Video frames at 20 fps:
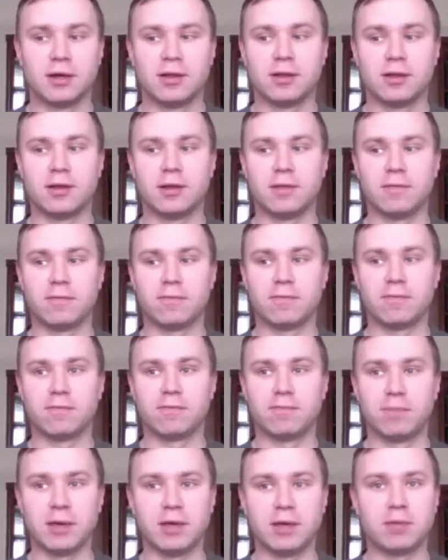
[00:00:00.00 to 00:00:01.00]
the
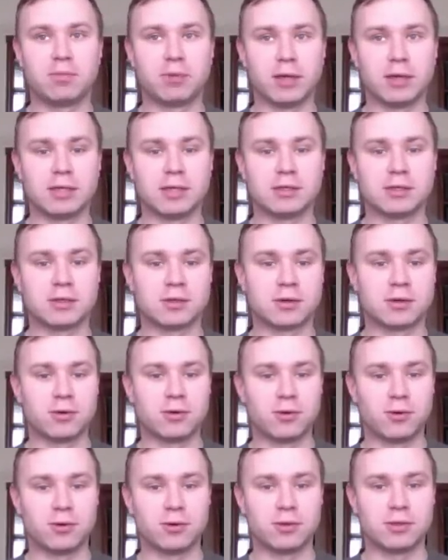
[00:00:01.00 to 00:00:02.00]
big place
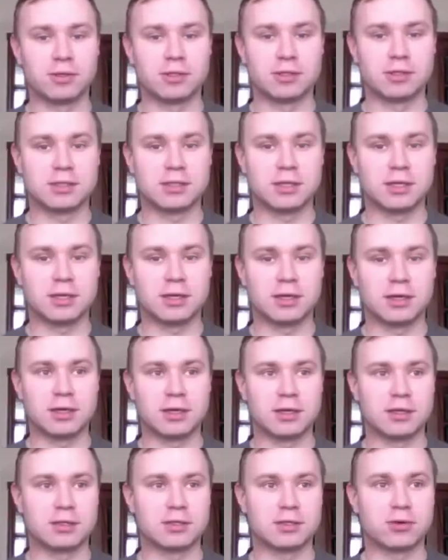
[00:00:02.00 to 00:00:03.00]
alcohol
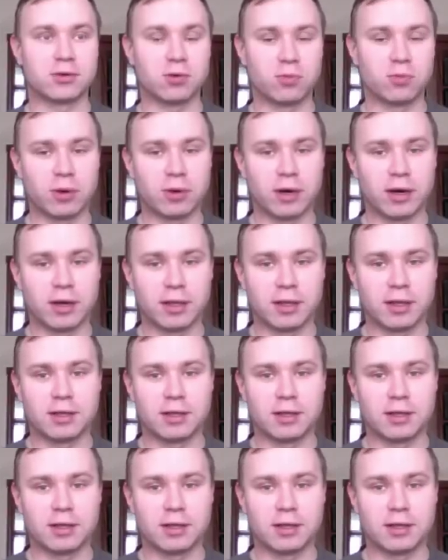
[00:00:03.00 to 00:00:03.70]
is occupying